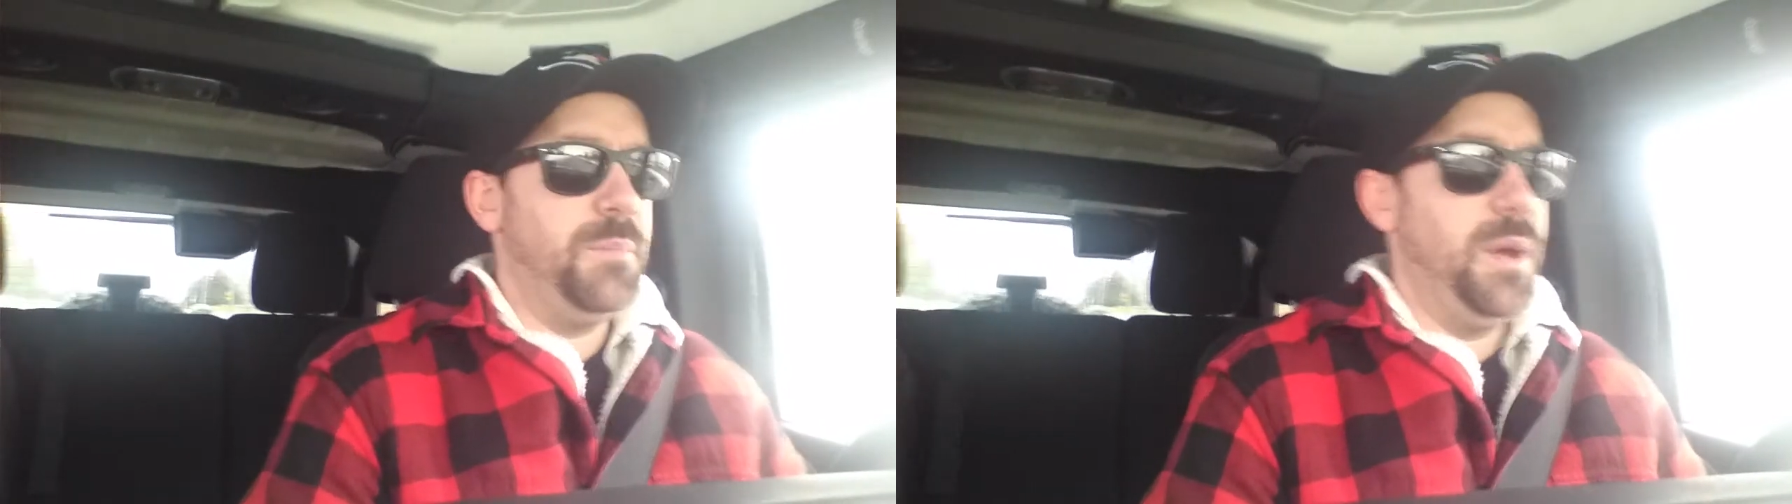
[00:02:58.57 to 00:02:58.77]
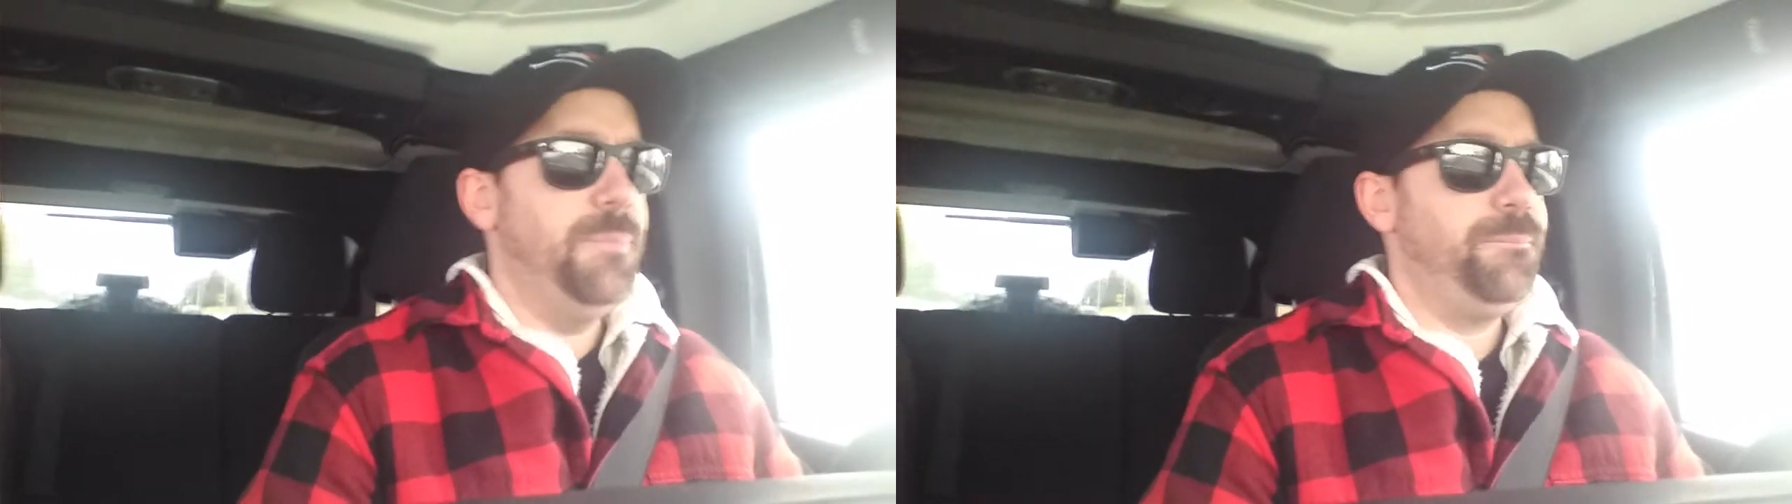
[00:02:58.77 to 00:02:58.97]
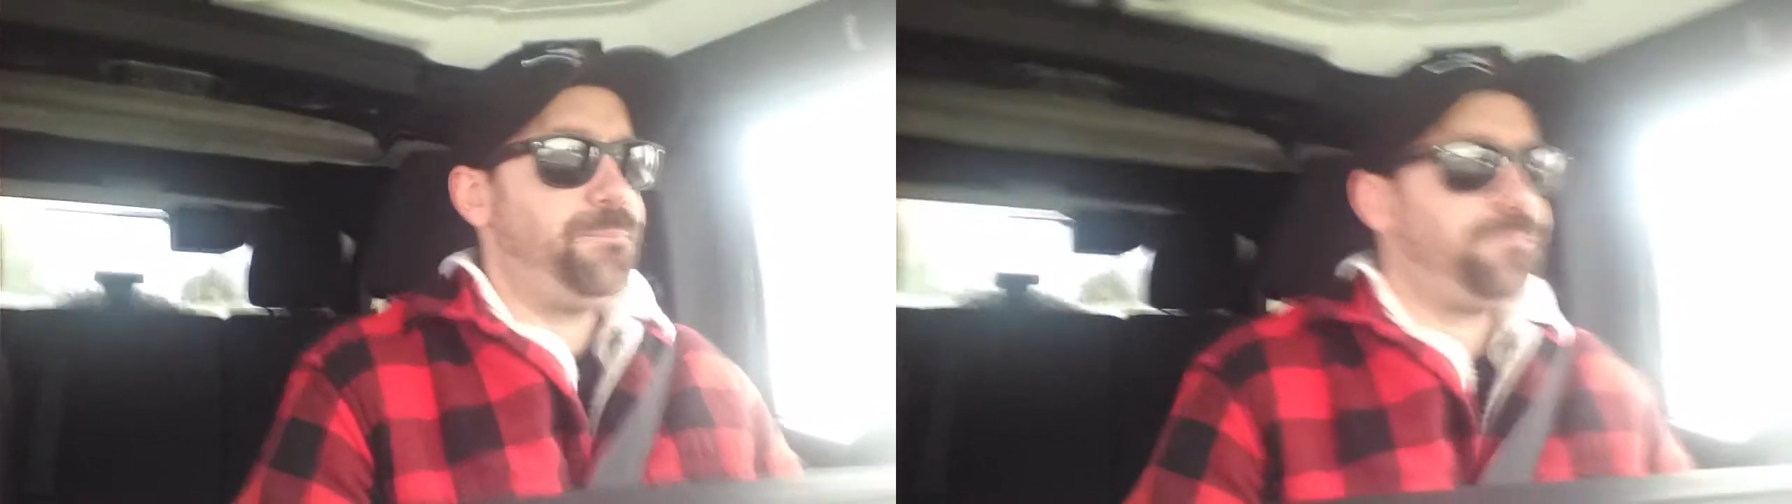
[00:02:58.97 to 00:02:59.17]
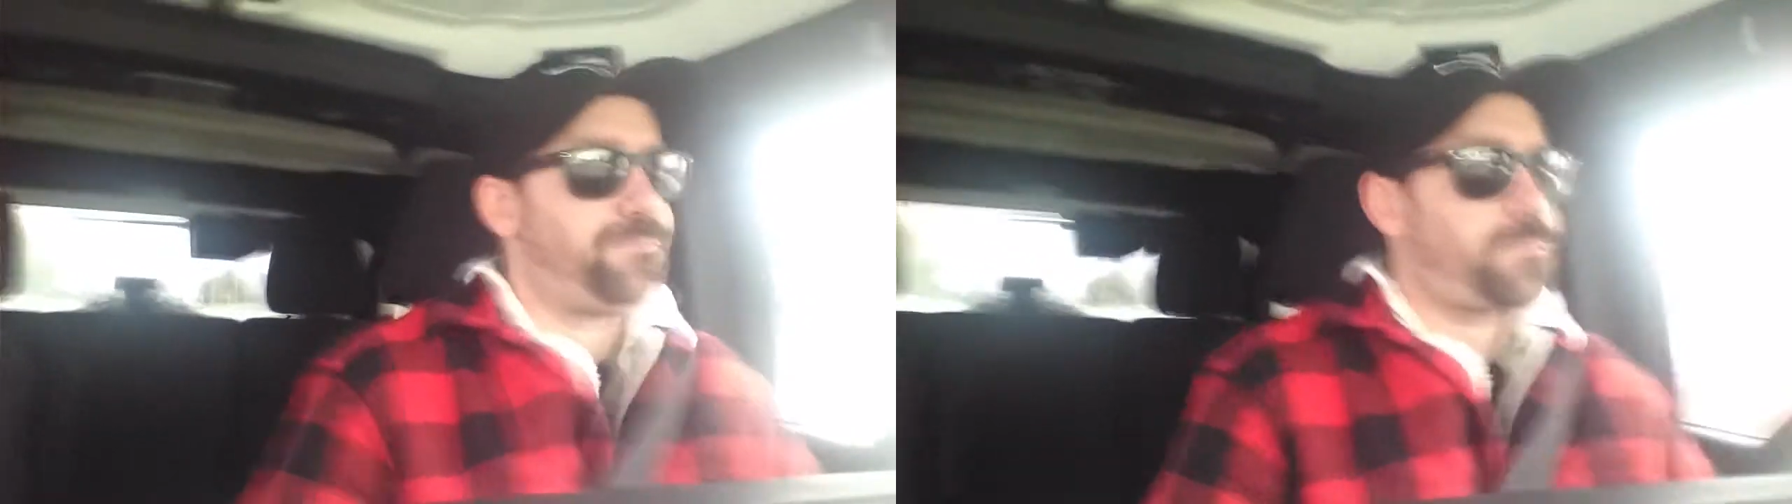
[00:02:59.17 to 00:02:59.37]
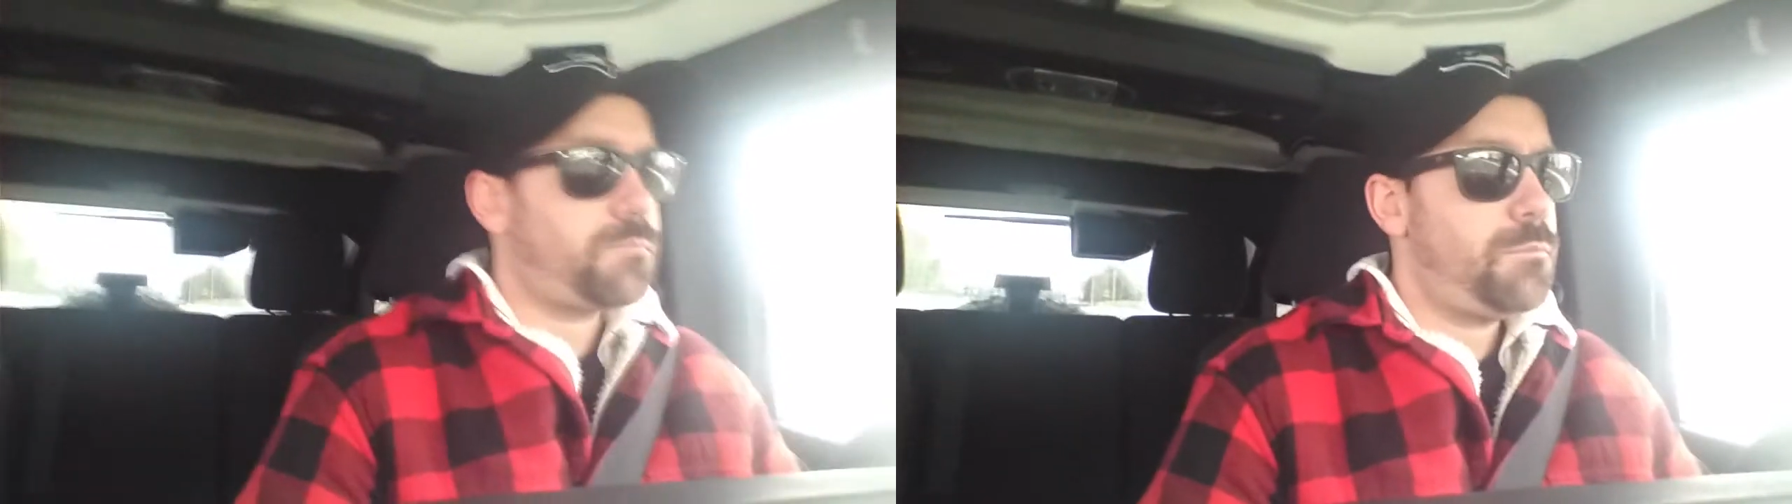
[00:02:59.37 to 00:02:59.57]
but
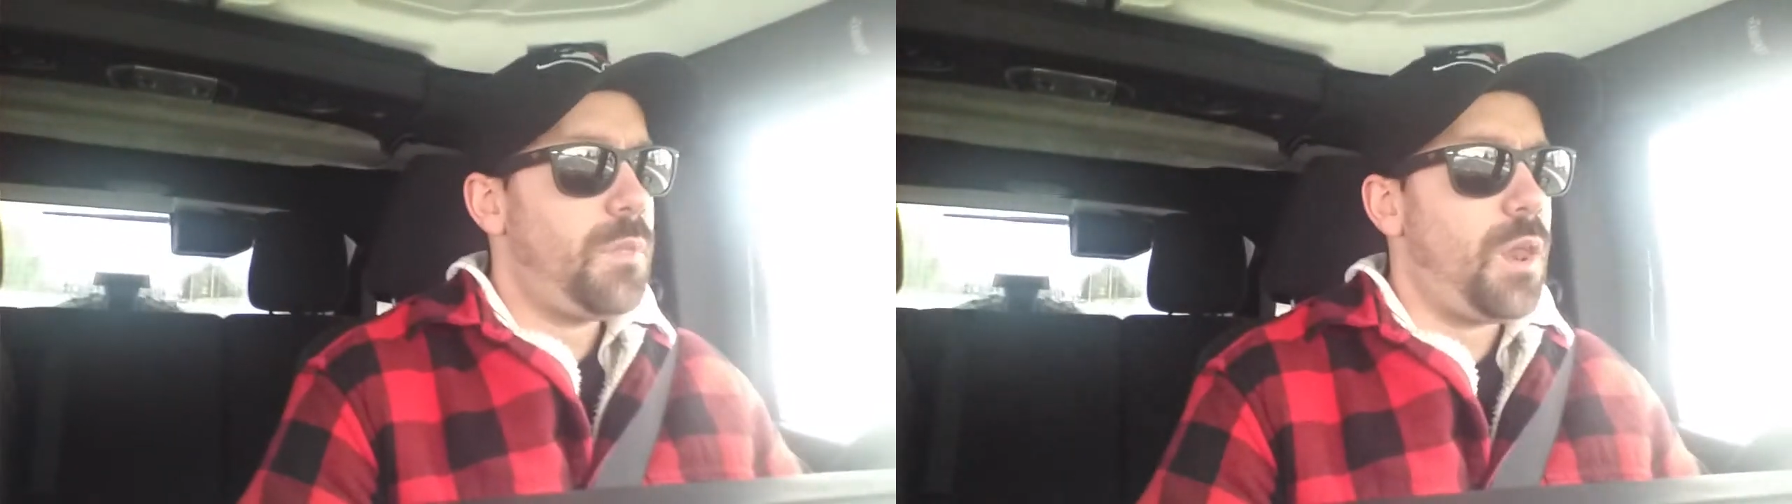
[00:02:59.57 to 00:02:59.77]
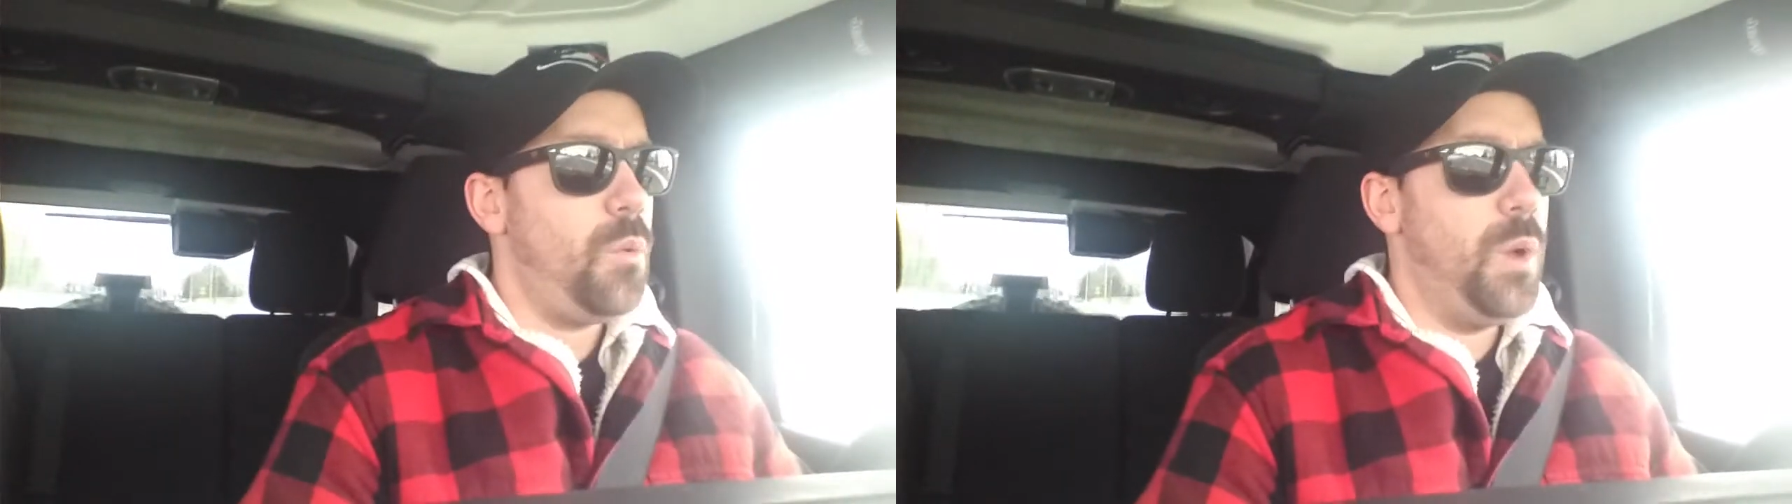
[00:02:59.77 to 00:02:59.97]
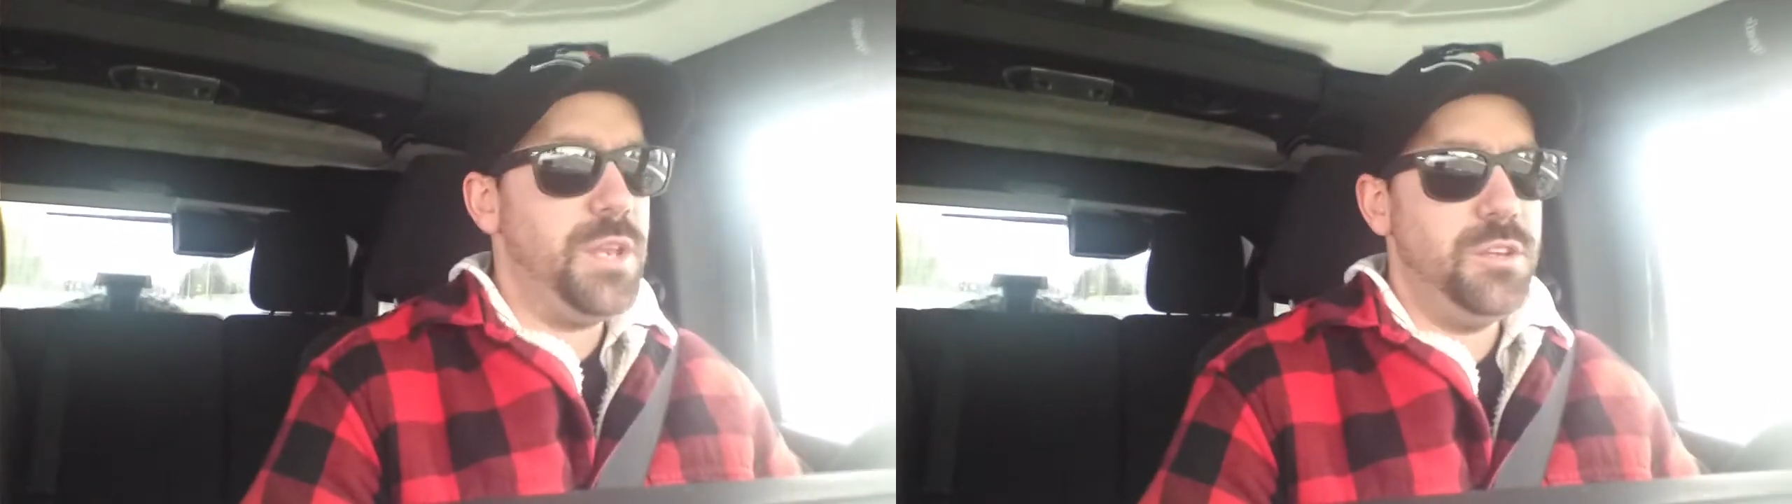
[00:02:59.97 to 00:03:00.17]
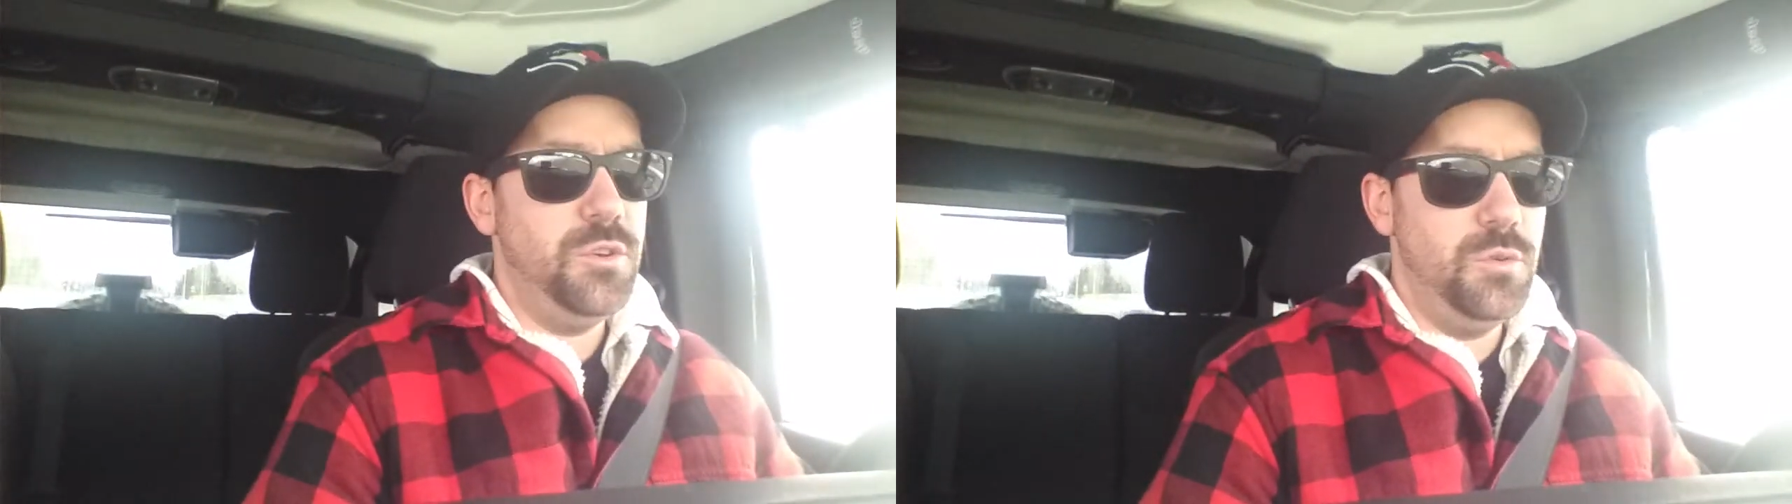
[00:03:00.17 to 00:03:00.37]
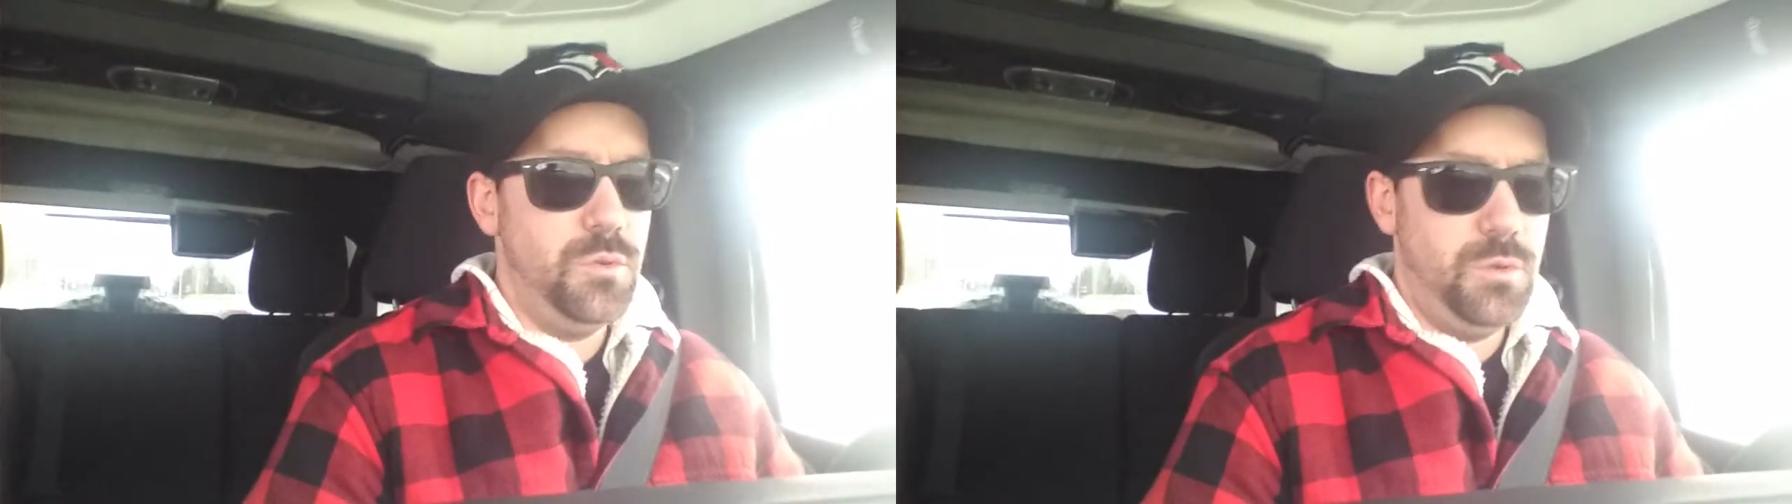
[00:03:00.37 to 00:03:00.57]
when
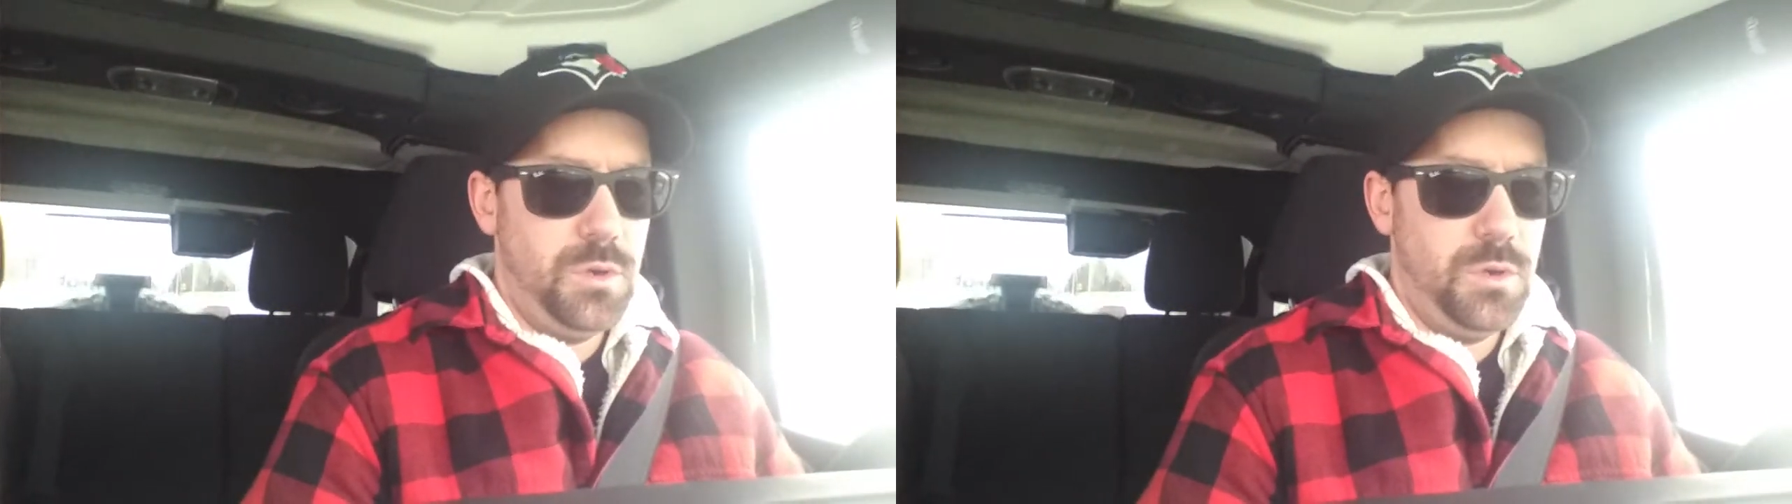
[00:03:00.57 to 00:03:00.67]
you